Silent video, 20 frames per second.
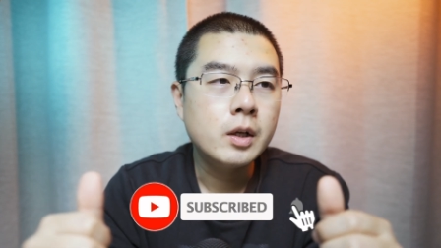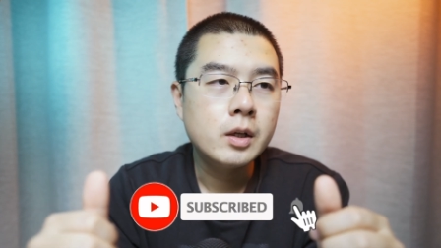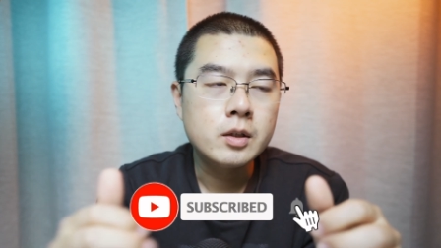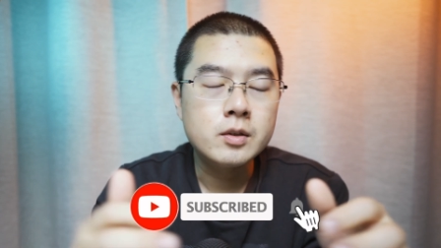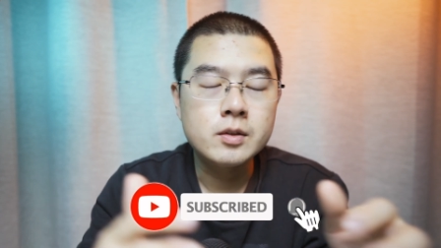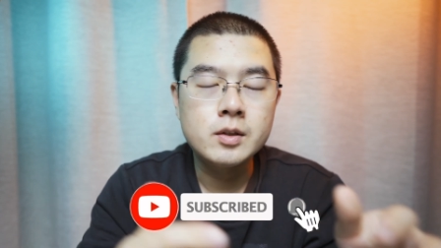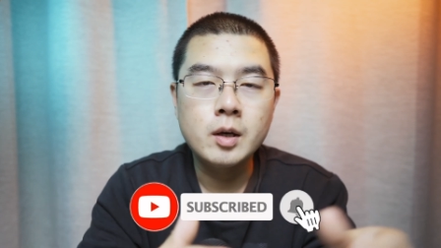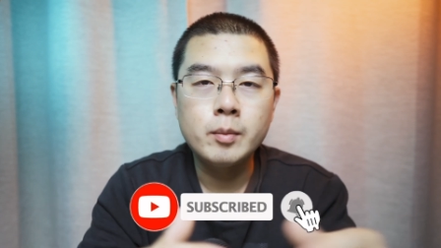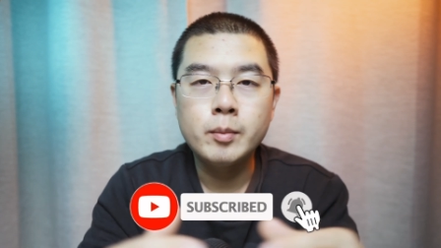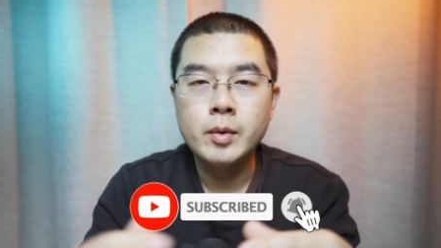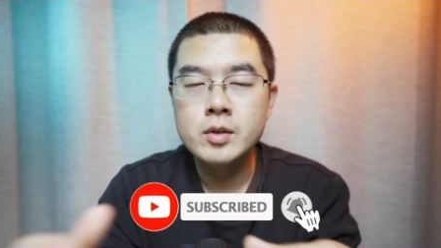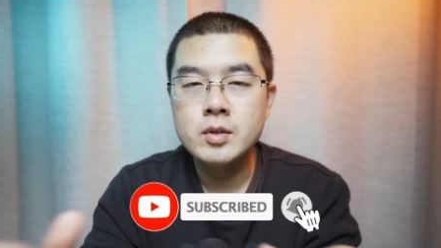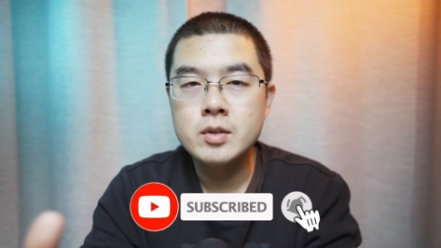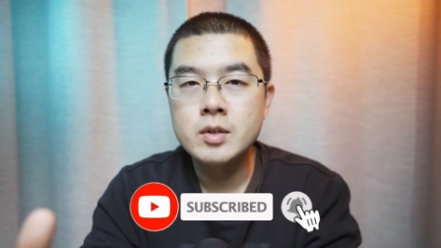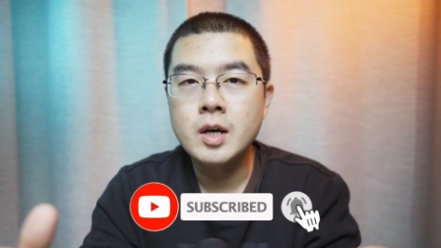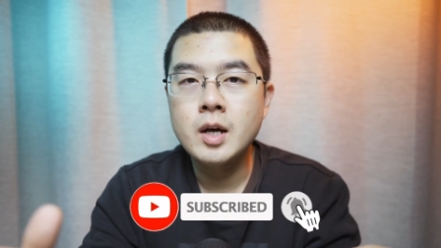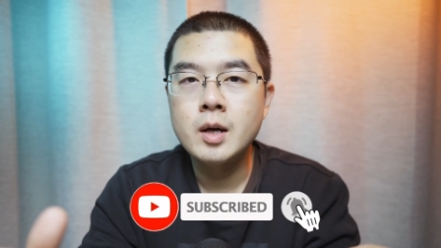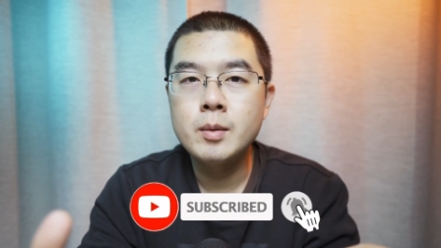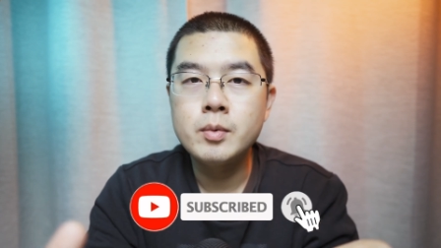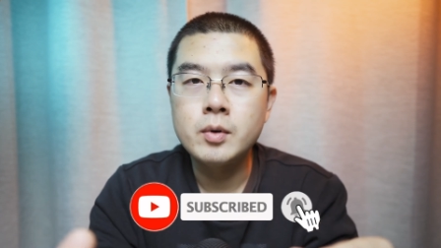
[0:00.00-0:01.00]
step by
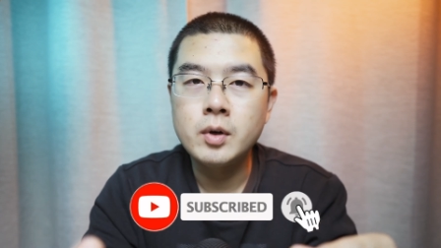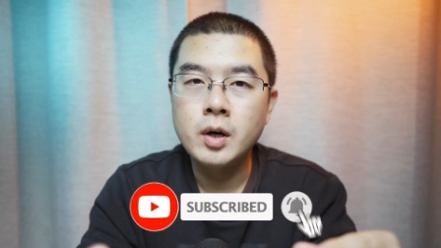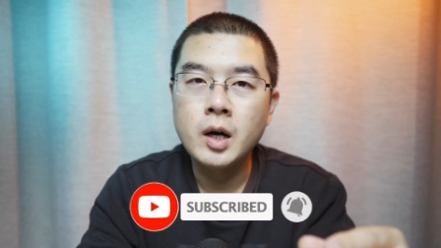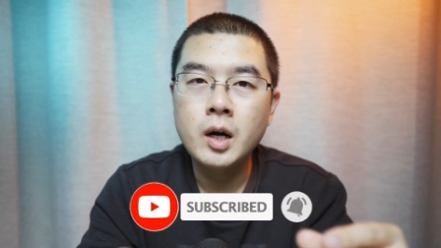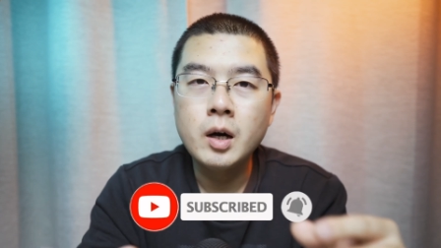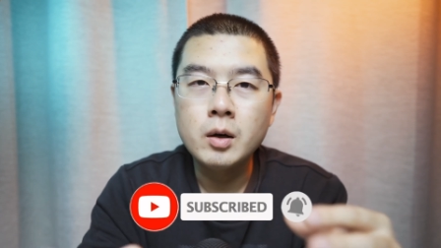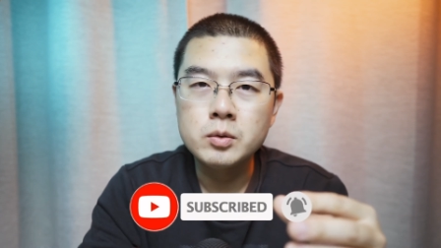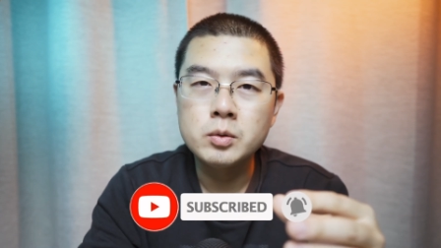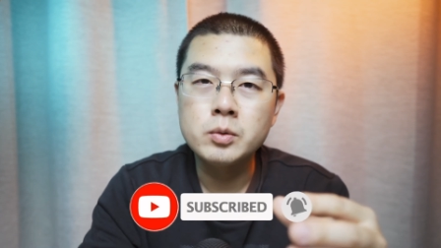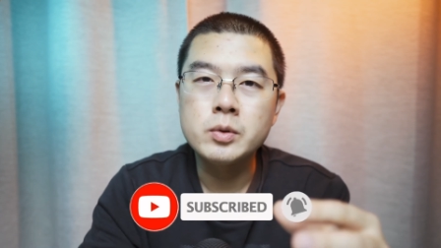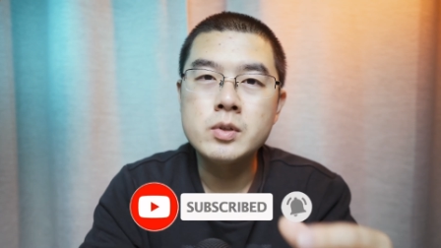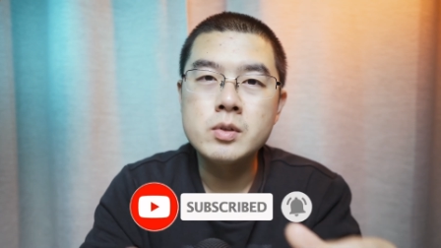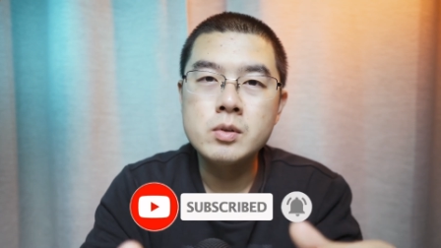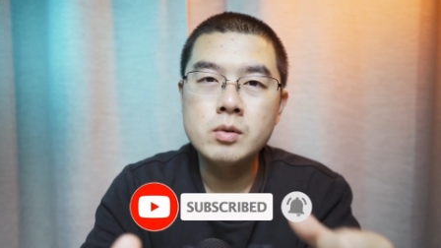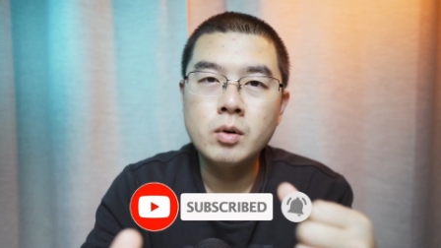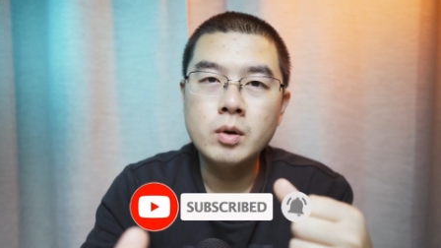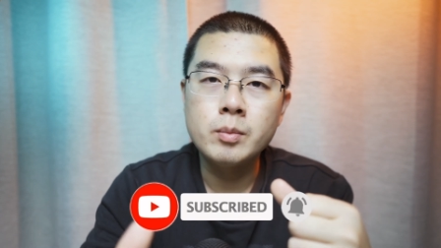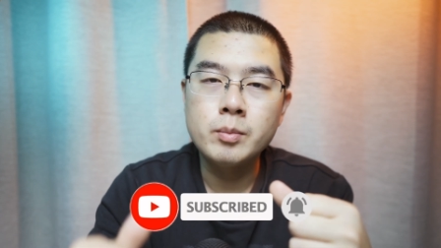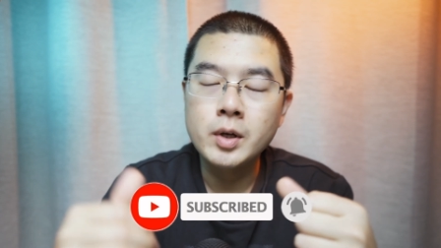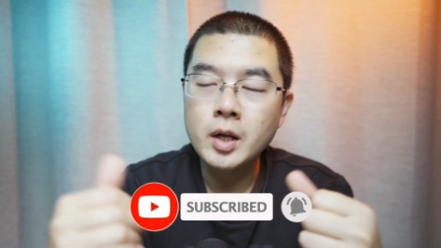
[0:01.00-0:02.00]
step how to
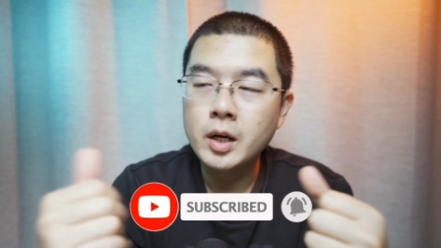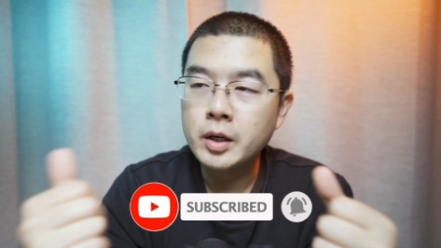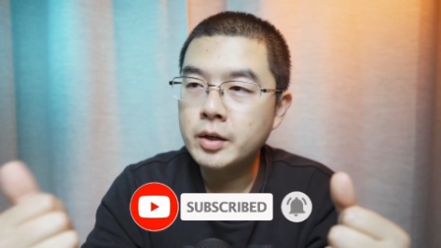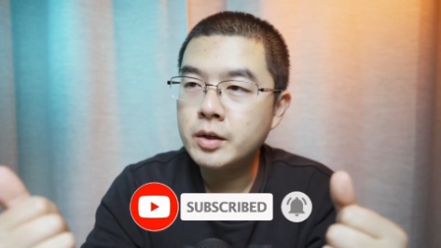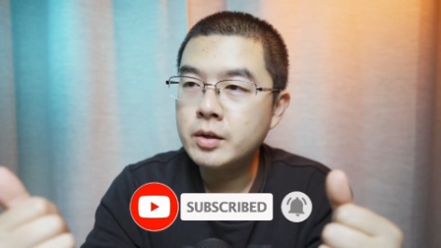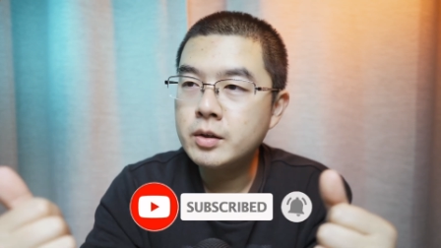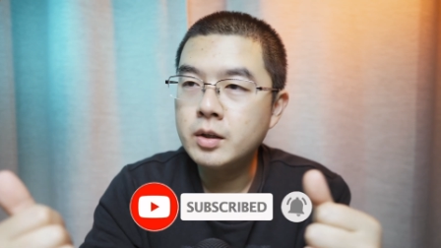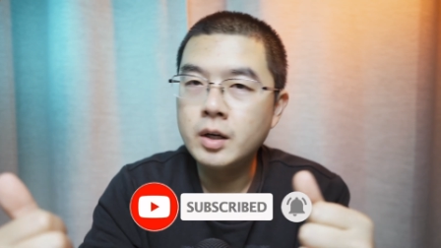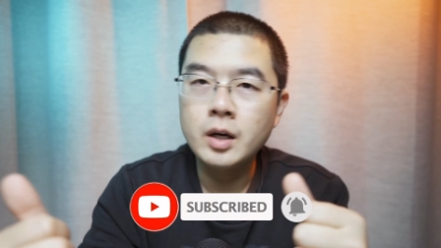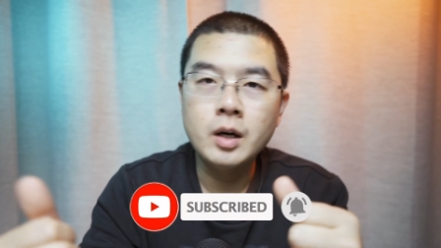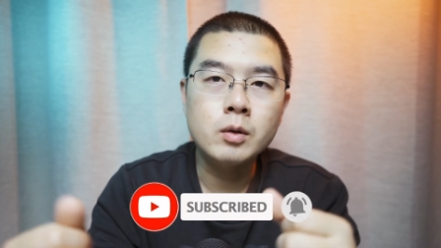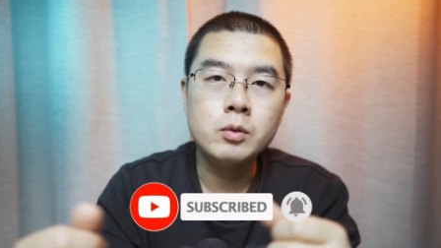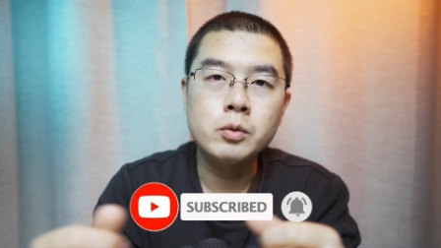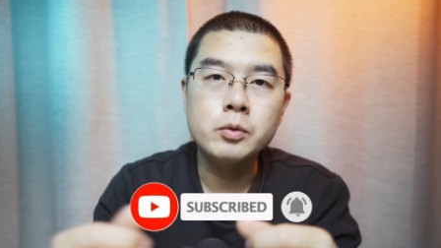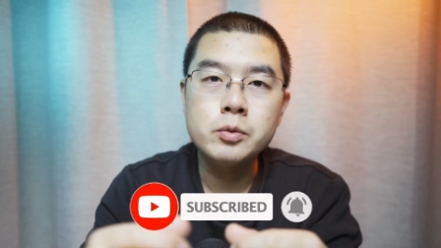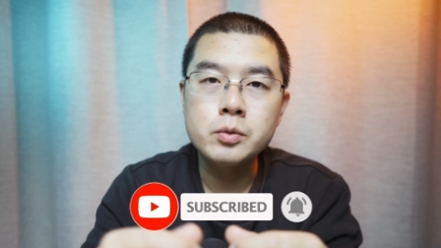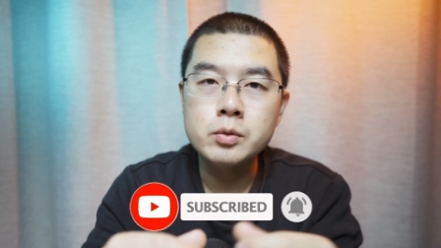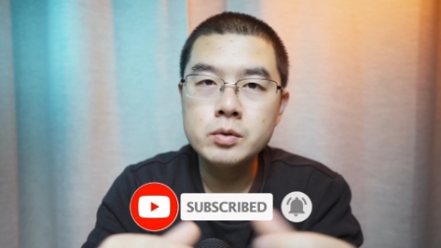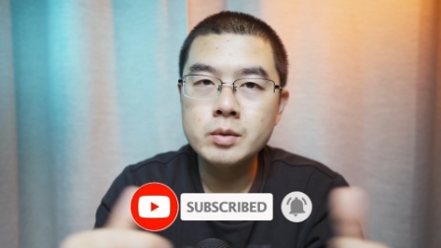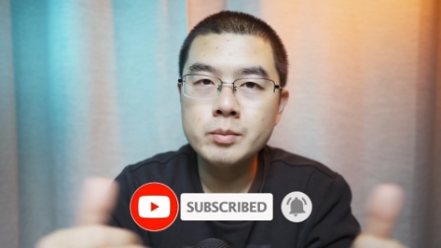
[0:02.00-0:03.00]
install a plugin, how to
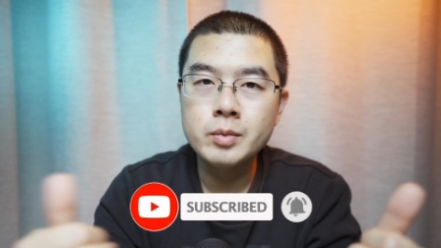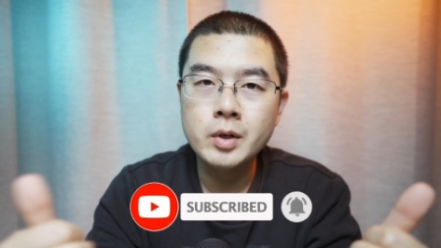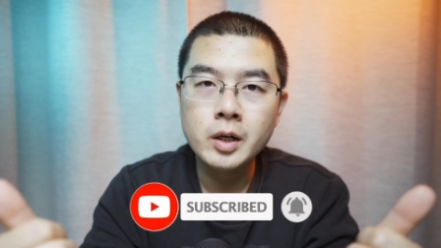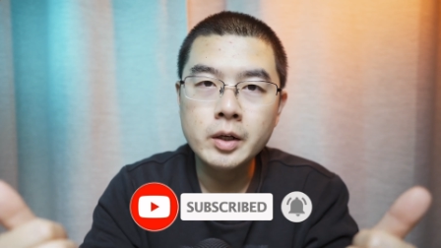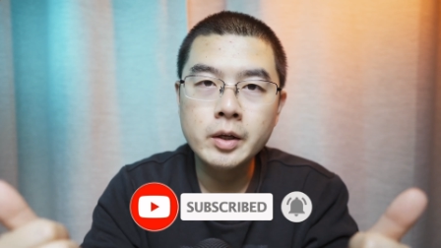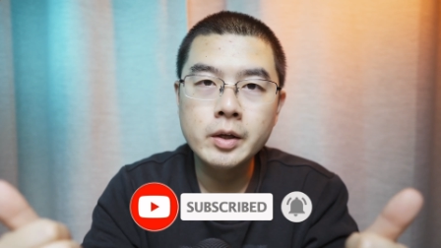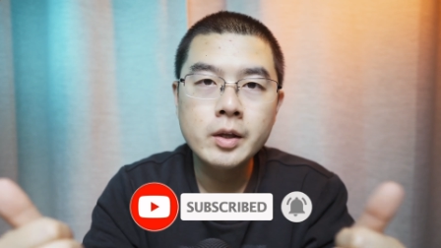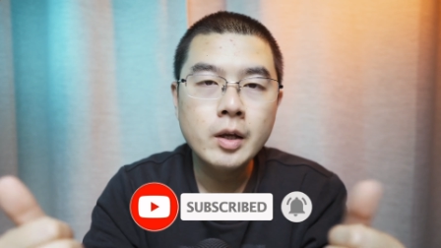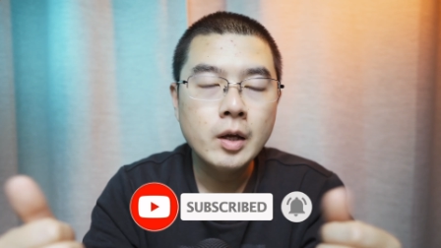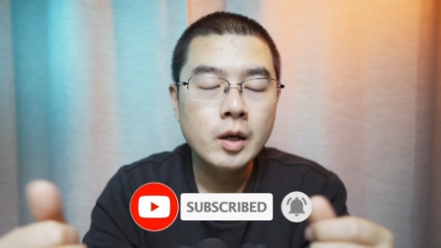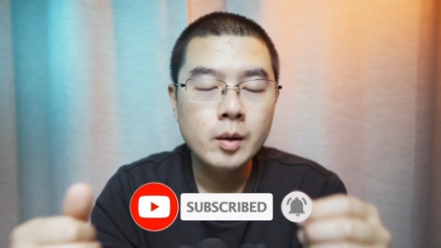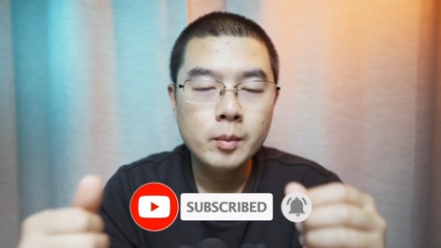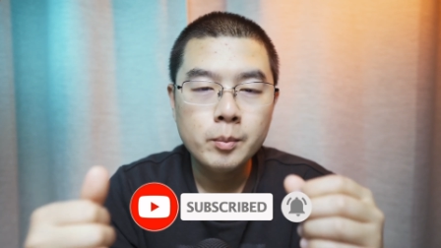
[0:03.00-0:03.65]
use a plugin,